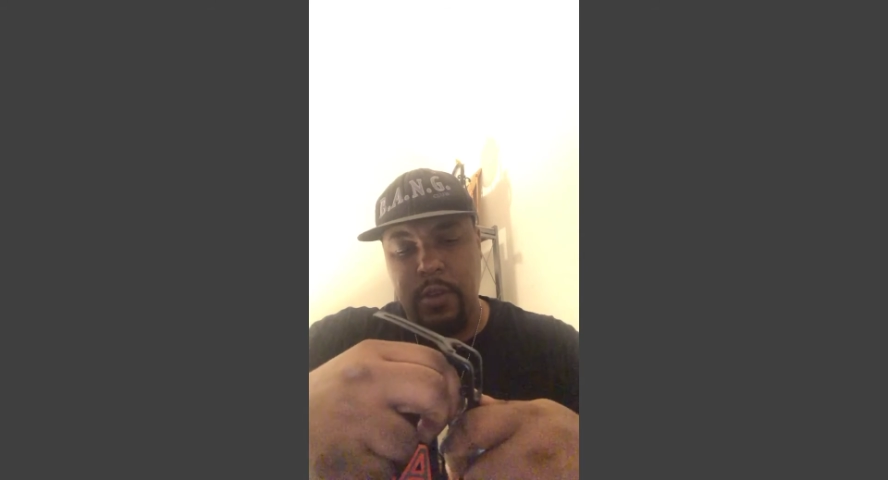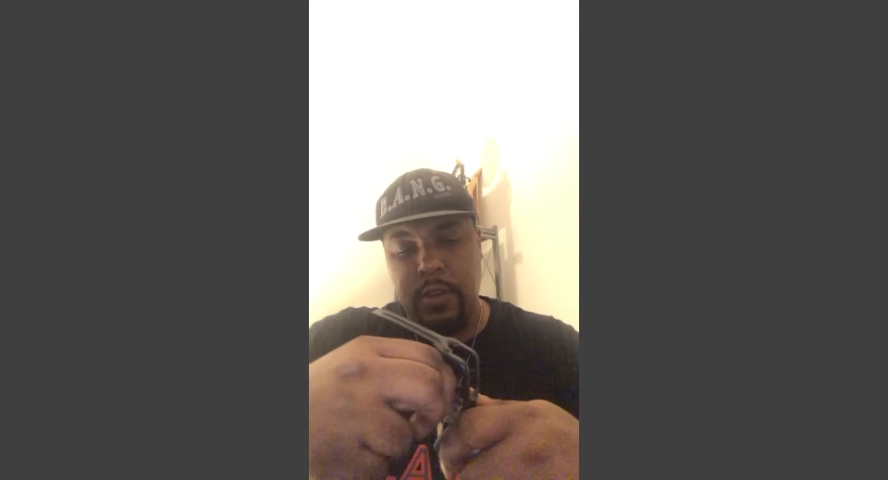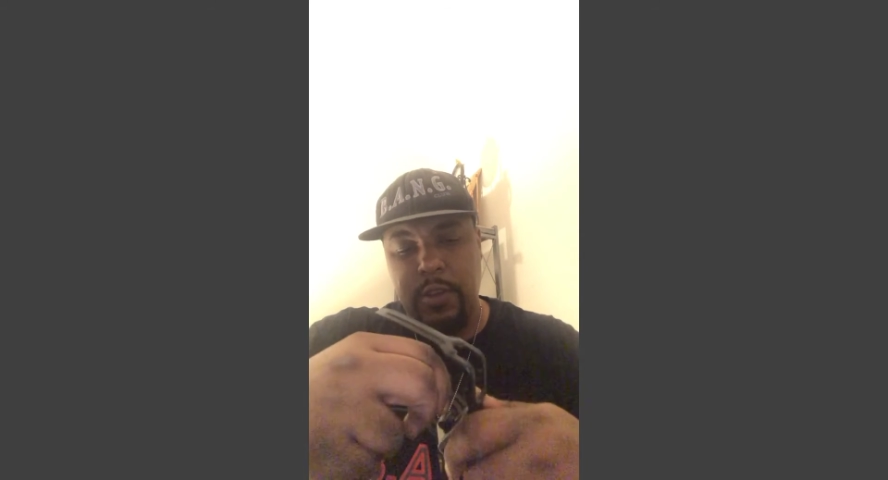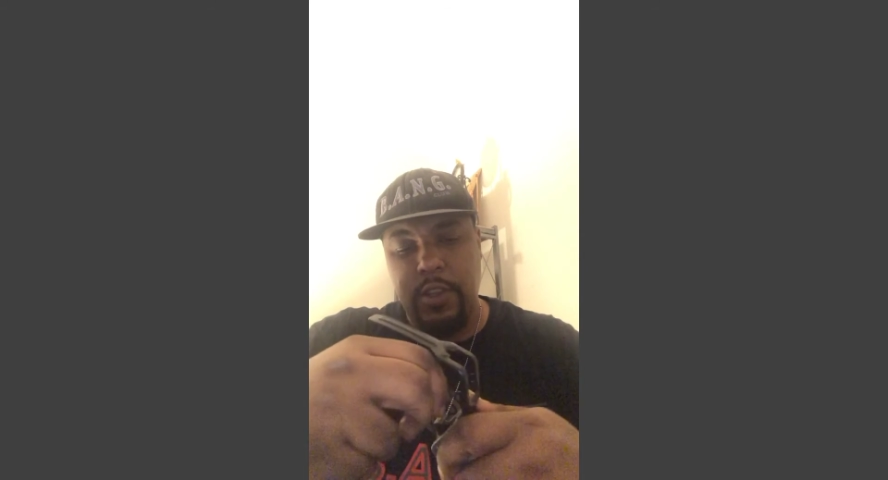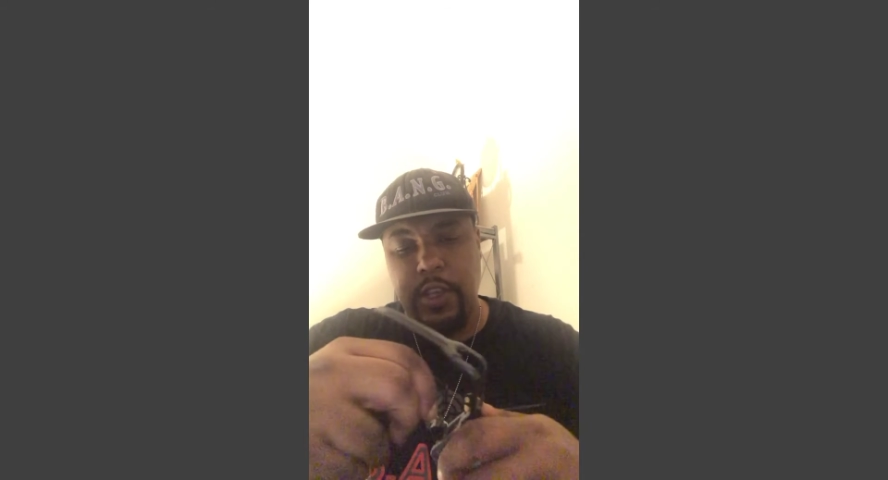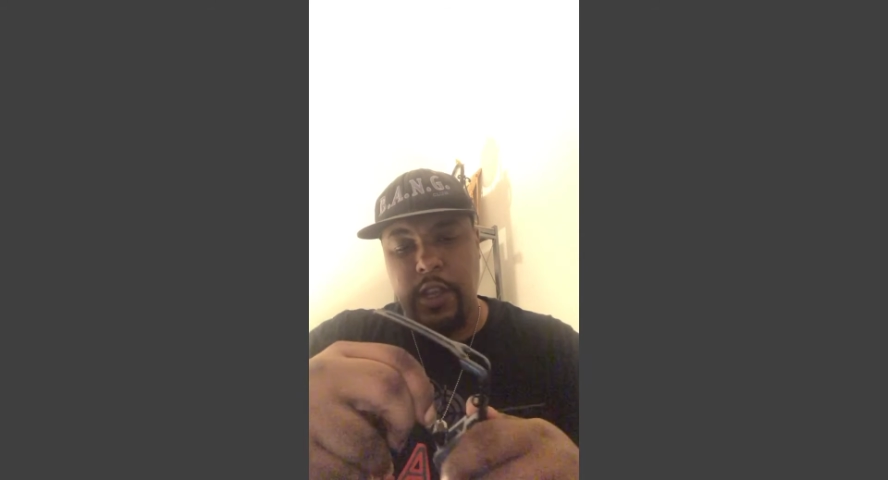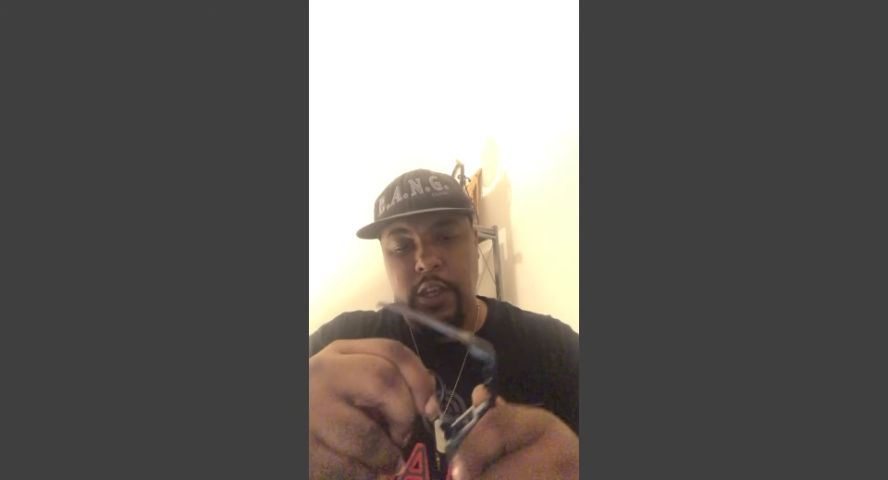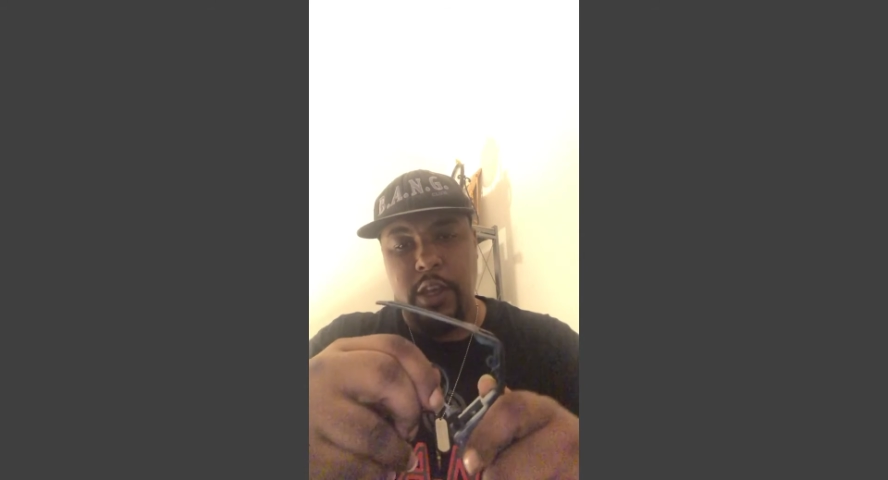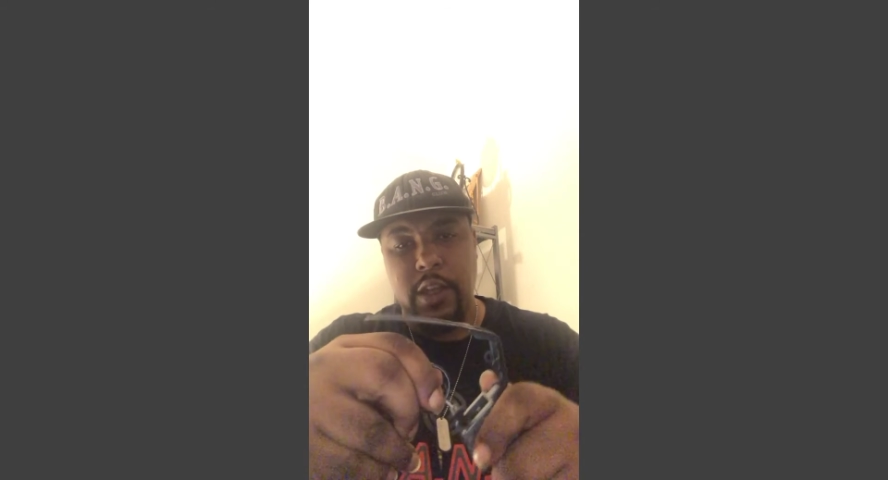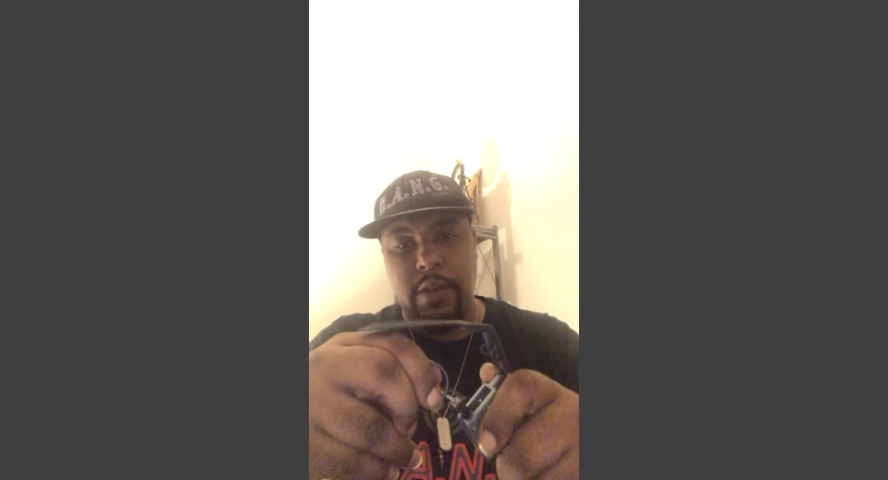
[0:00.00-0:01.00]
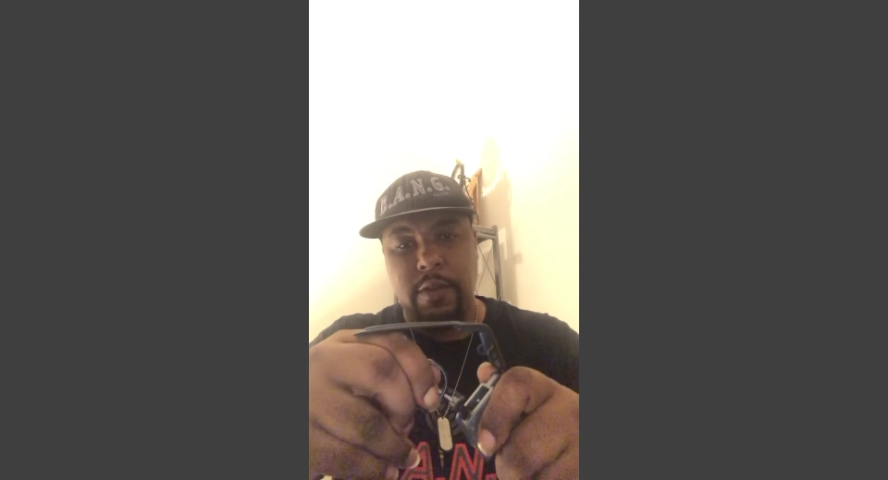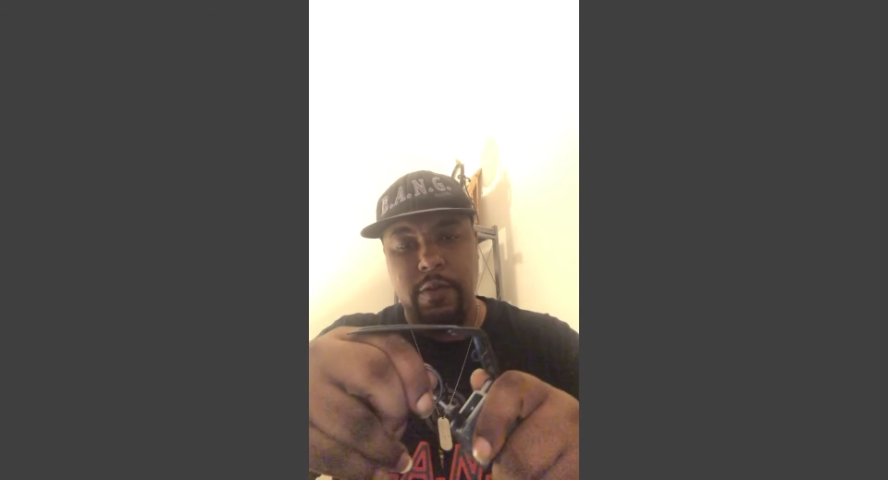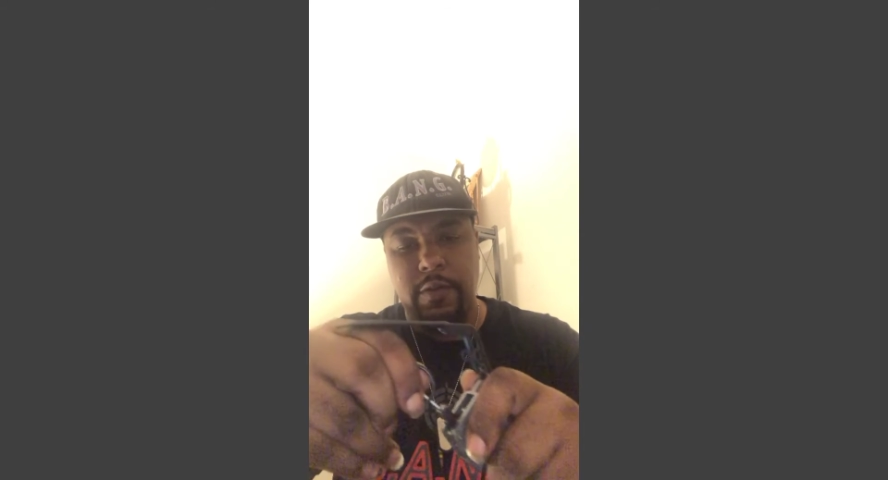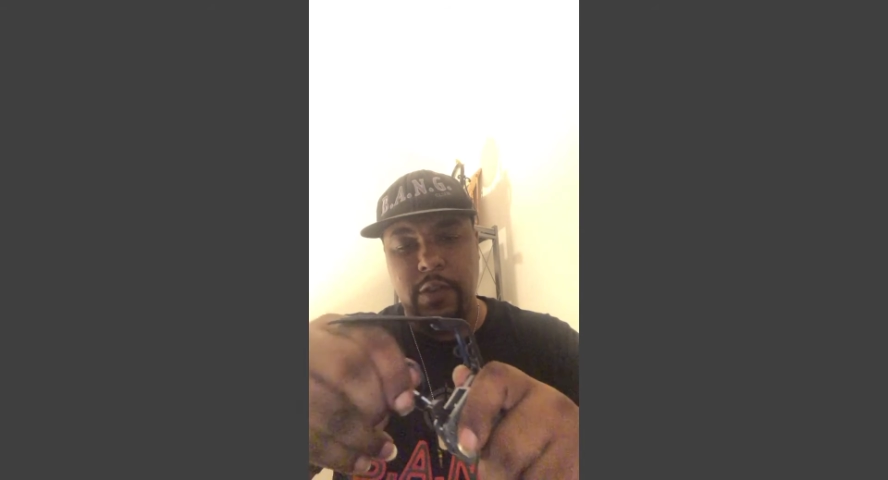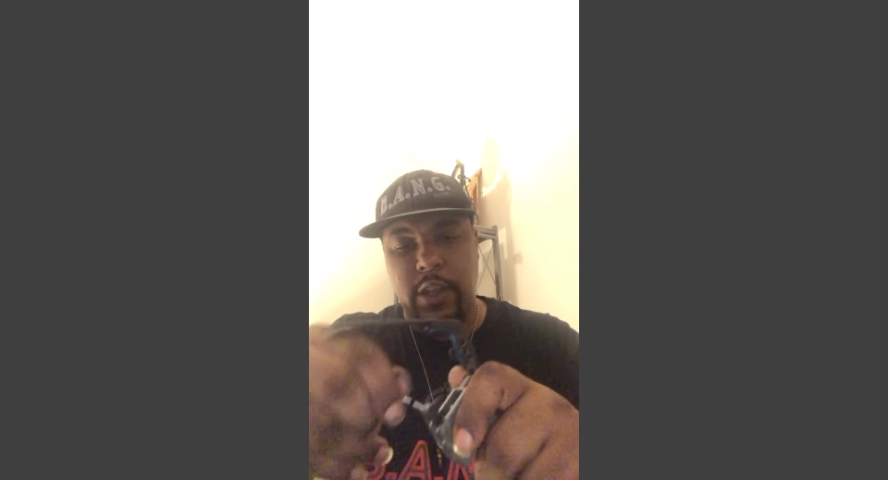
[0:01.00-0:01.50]
Stick it in,
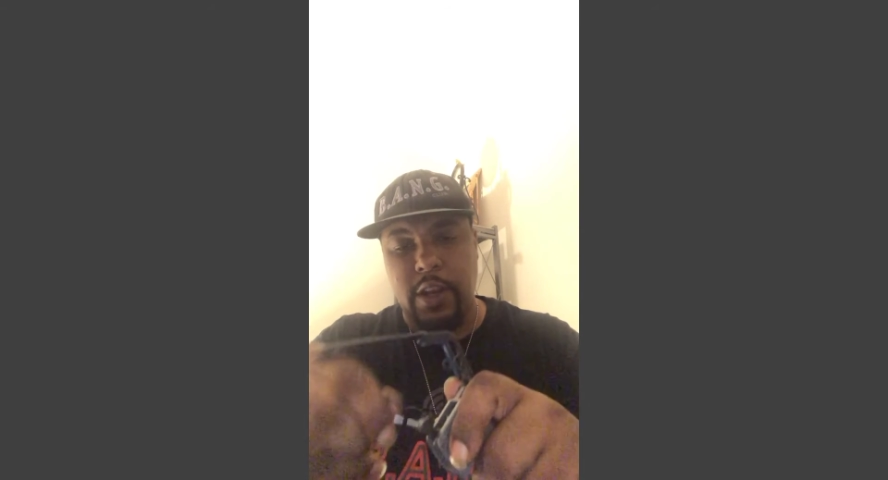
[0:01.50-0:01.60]
flick